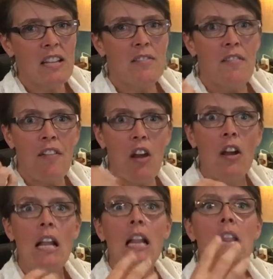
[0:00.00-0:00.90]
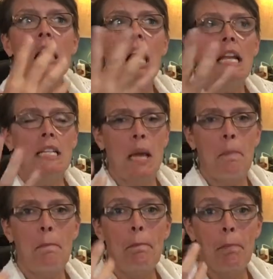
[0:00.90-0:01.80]
It's very light
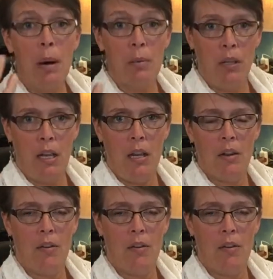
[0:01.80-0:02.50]
and bubbly.